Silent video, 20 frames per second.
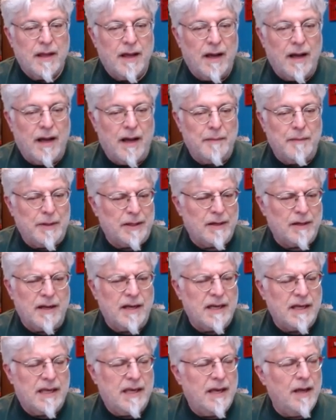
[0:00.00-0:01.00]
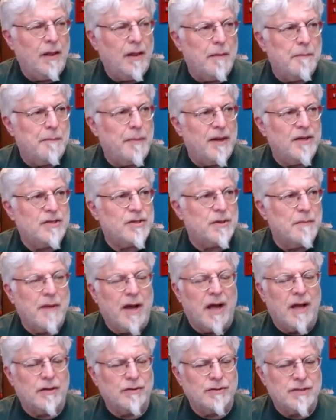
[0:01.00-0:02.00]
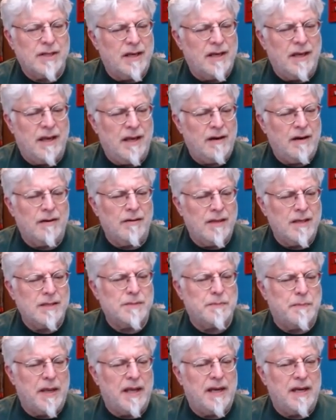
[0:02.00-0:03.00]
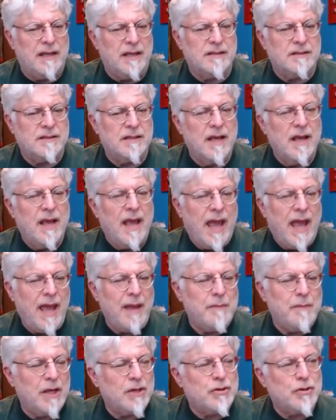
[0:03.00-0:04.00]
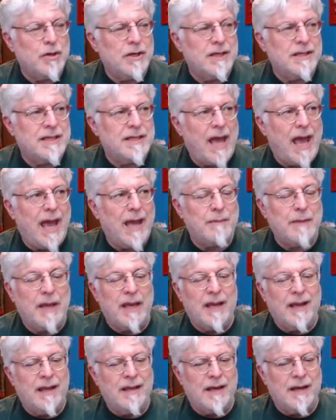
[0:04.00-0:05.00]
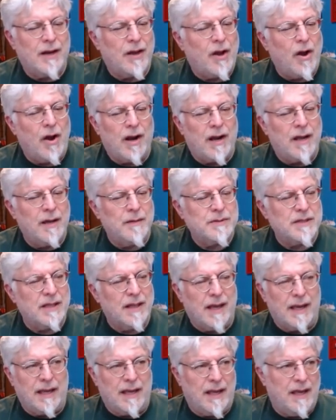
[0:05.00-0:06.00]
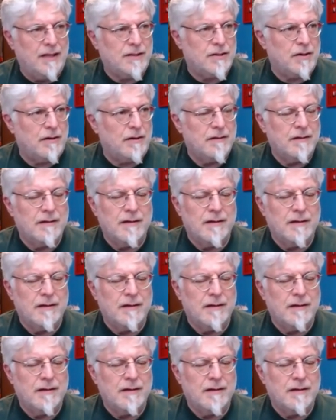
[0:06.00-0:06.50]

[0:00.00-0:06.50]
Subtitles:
But they're going to kill a bunch of models. And here, this bit is, hey, make sure you tag me. And then a car comes and, like, hits her.